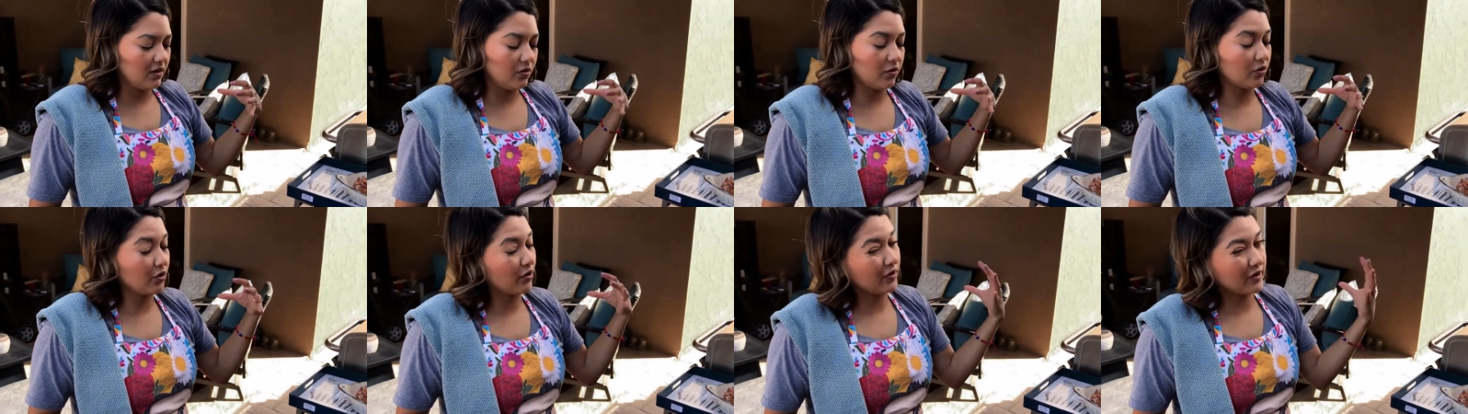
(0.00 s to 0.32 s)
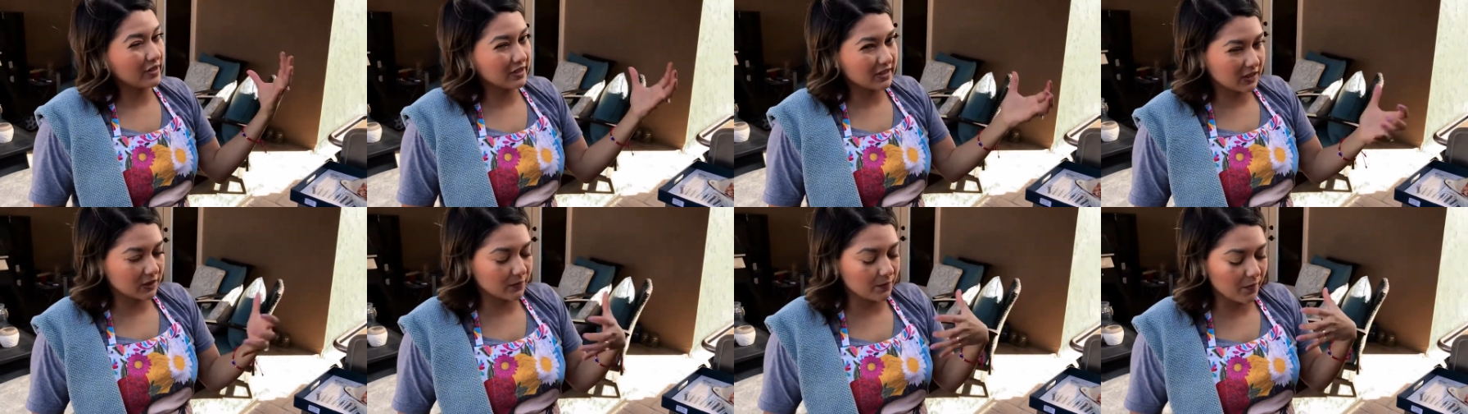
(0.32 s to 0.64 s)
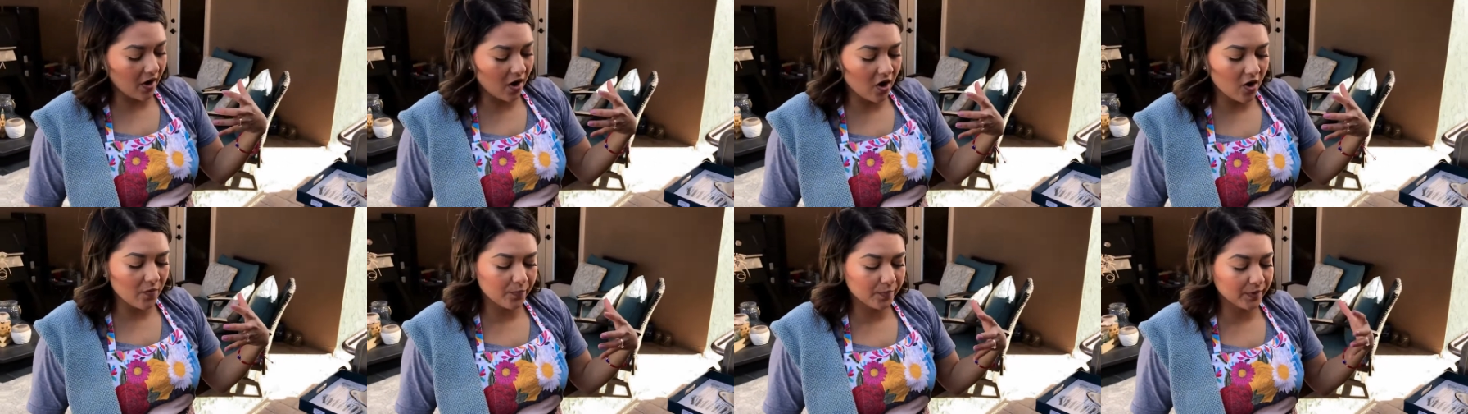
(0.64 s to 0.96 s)
or the
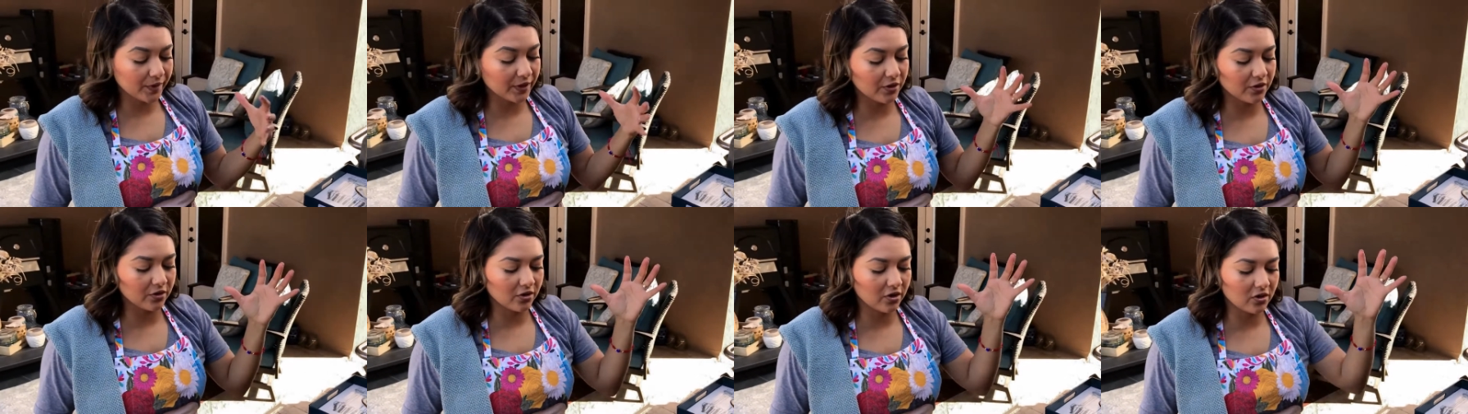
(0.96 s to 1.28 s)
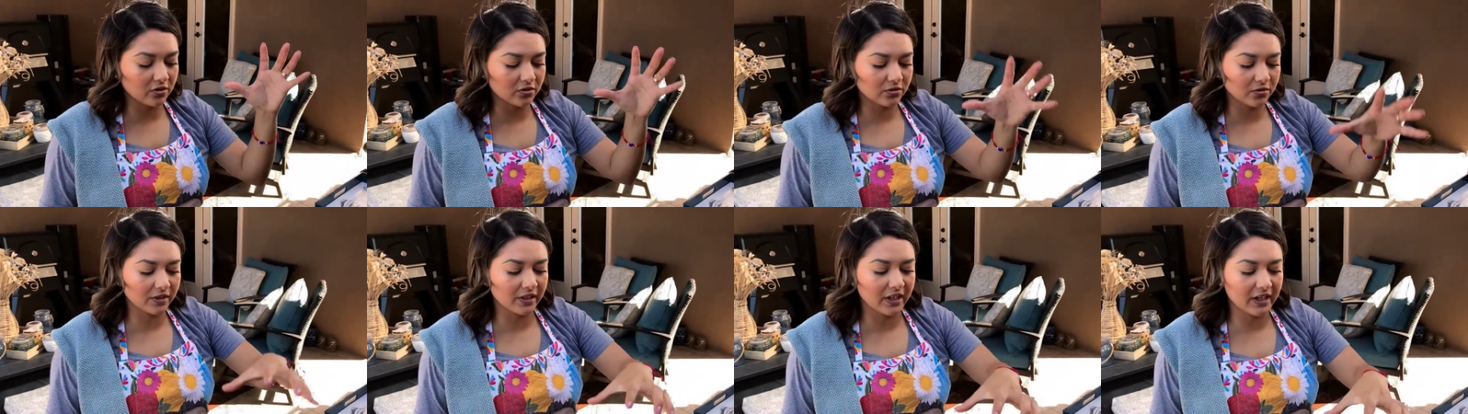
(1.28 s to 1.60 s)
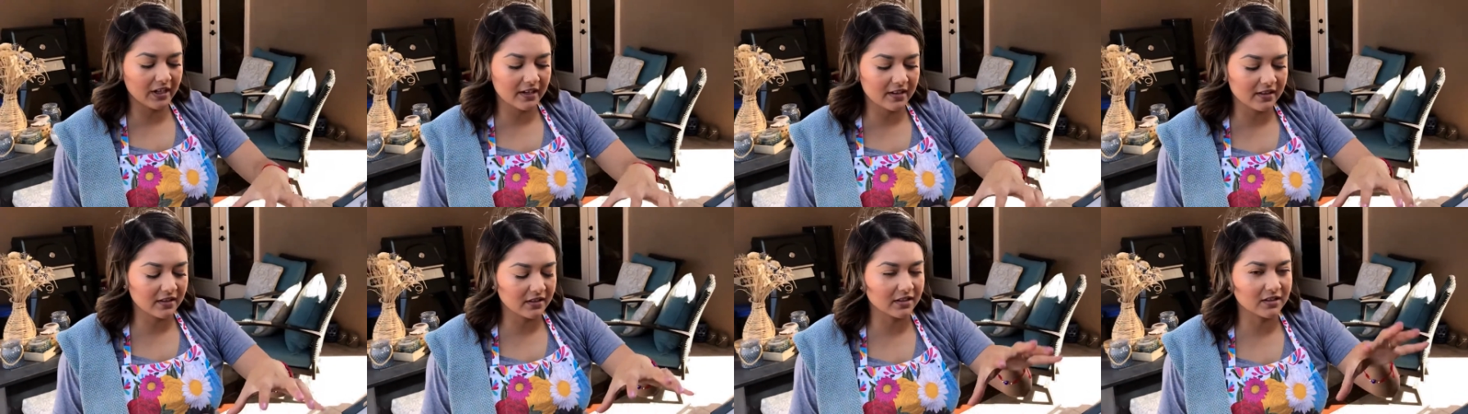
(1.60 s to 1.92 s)
smell, but you're also
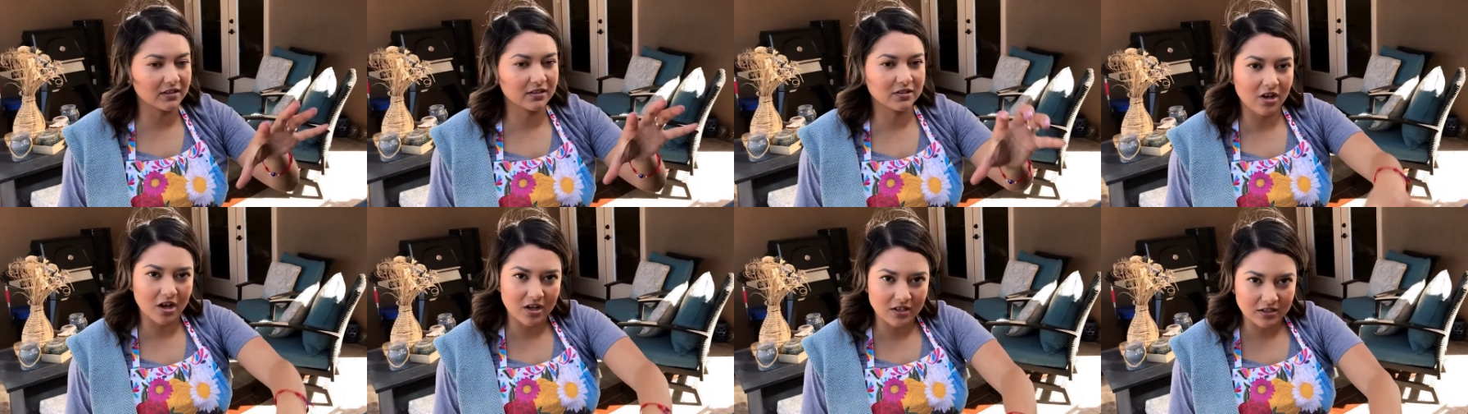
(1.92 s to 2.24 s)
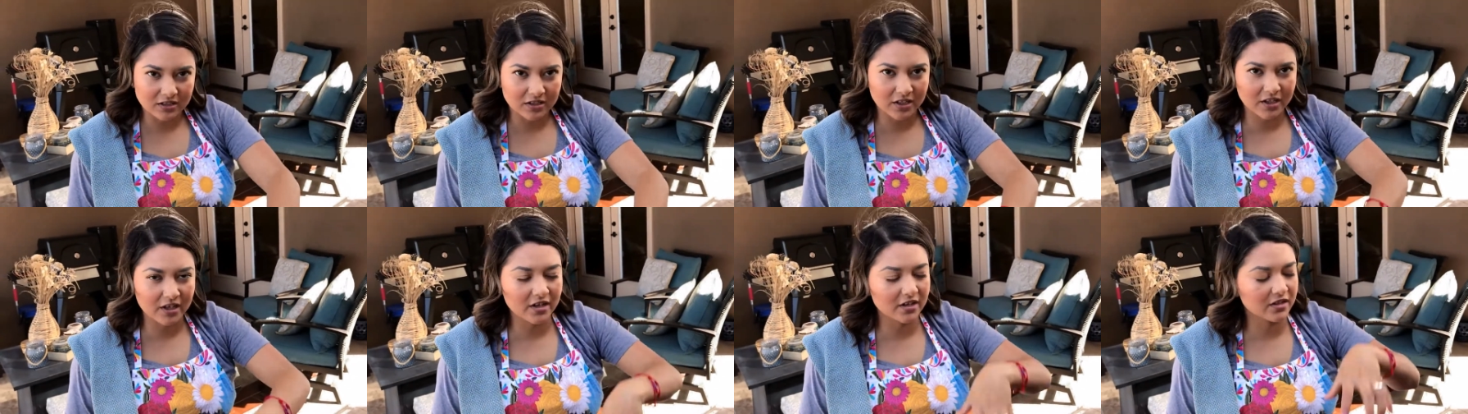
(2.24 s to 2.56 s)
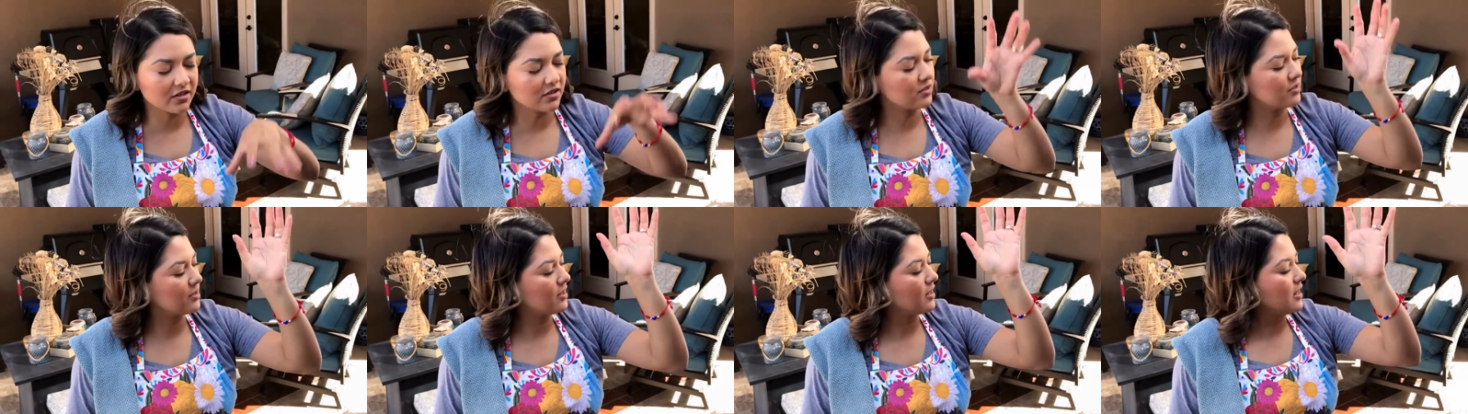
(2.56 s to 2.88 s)
getting the
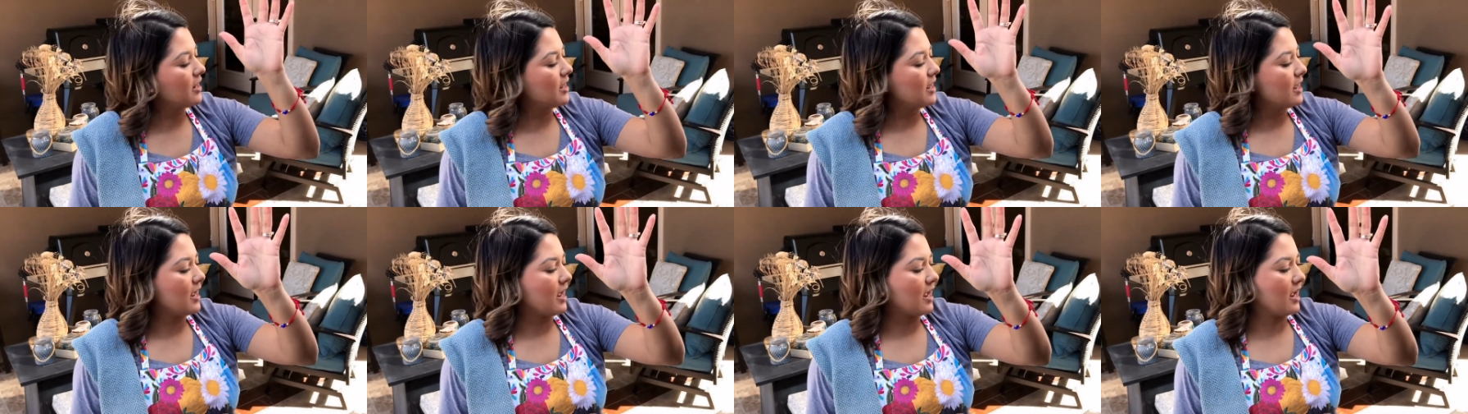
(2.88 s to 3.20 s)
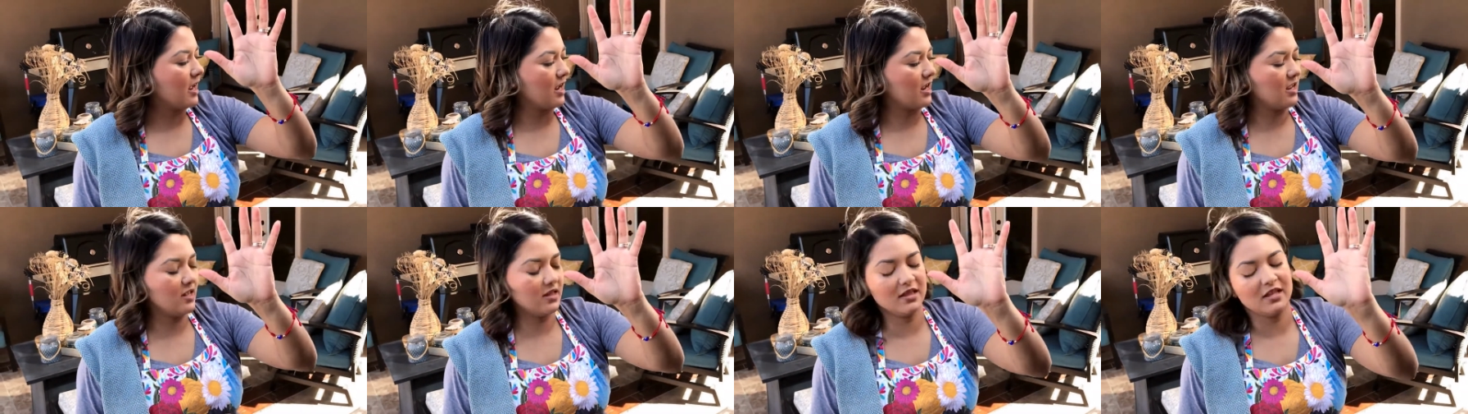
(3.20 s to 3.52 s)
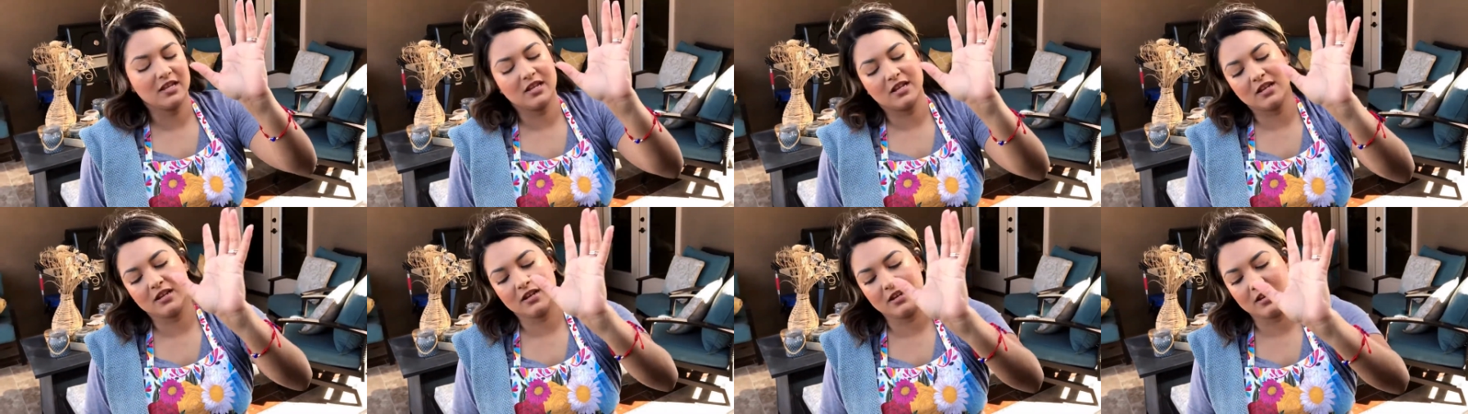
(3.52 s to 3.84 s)
sausage and
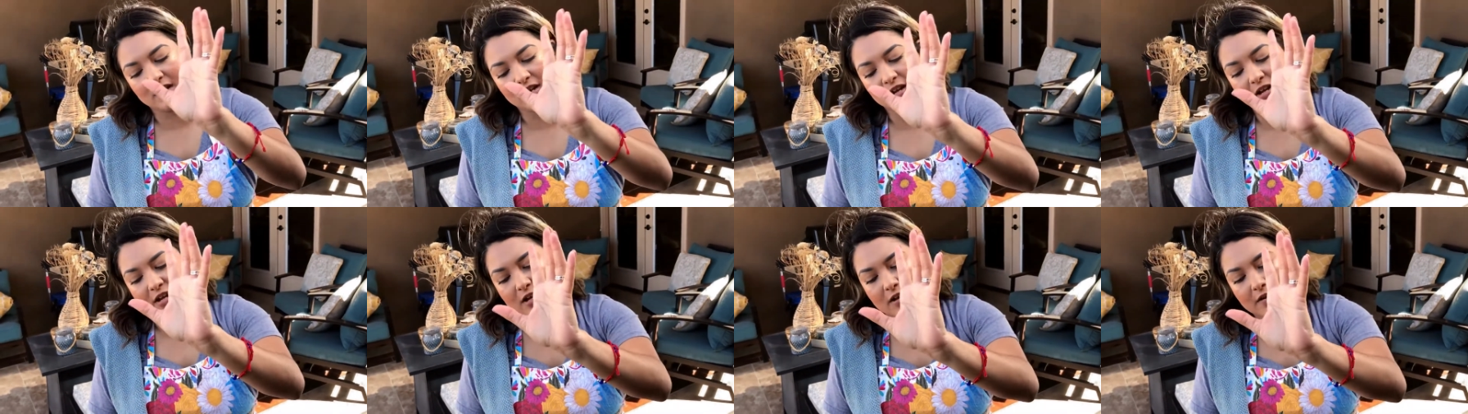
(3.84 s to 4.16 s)
the